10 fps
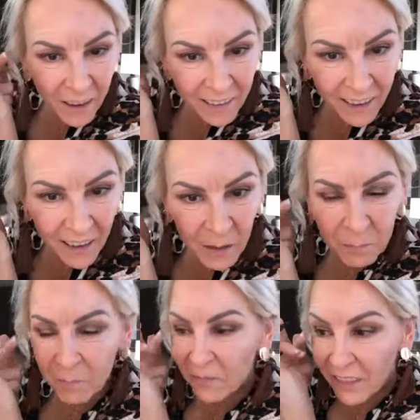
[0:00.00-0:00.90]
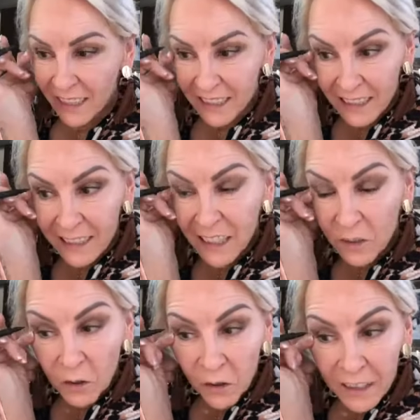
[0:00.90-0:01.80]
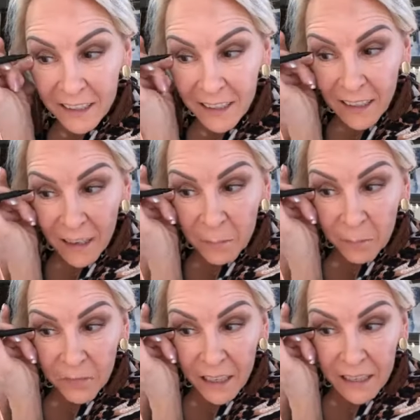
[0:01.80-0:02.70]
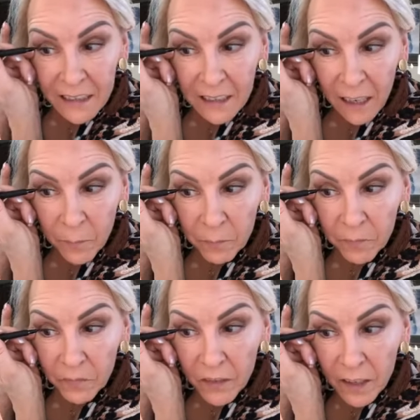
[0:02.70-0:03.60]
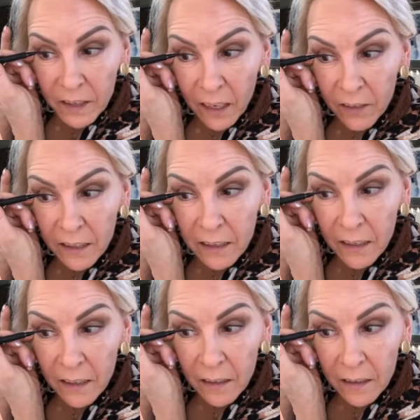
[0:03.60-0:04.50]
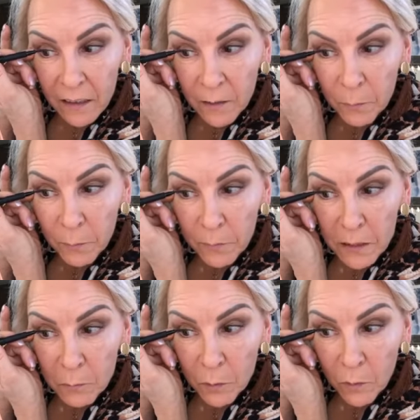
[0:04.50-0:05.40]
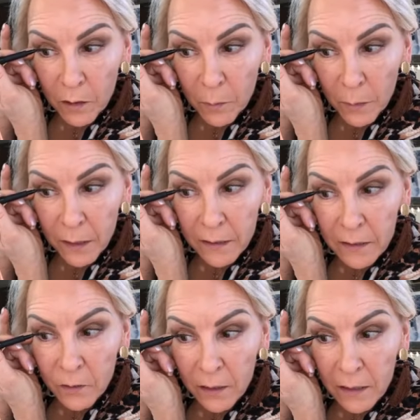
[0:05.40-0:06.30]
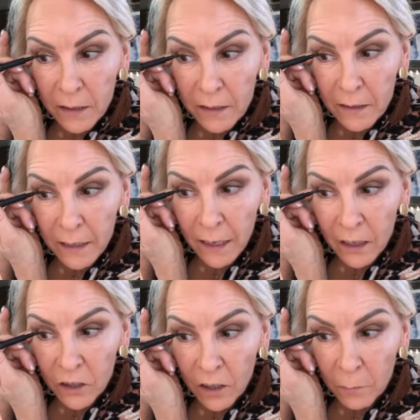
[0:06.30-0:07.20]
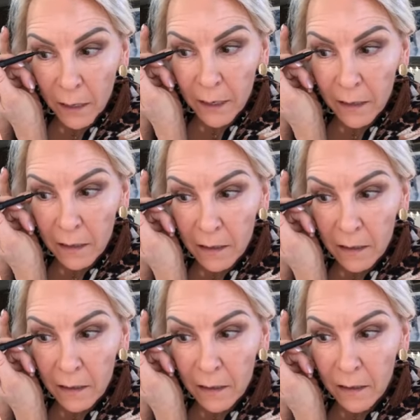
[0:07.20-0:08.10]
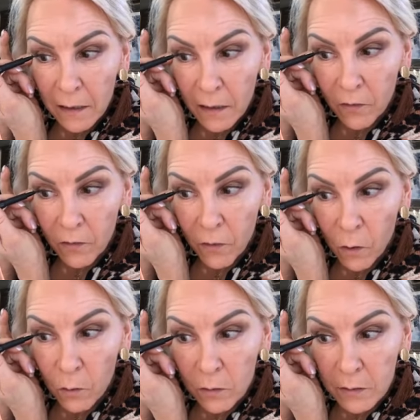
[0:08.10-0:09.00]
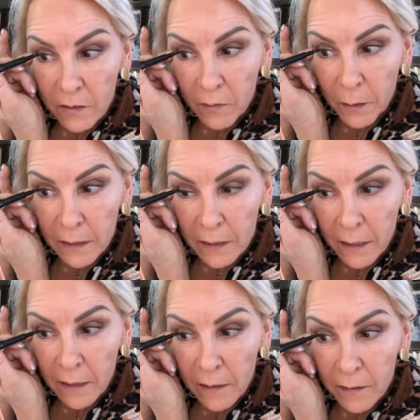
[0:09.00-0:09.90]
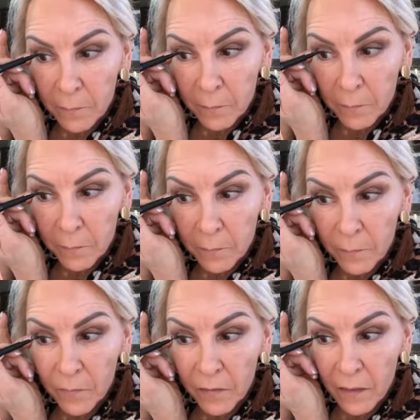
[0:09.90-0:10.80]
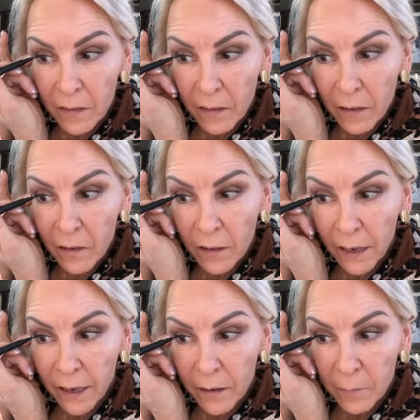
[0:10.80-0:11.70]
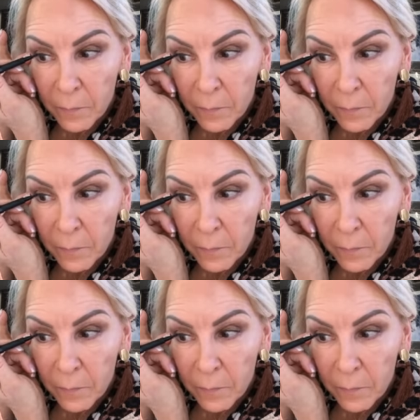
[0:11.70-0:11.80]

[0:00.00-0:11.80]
Welcome. Nice to see you, Doris. It's um, just having to smooth it a bit so that it doesn't catch on my, the folds of my skin. Okay.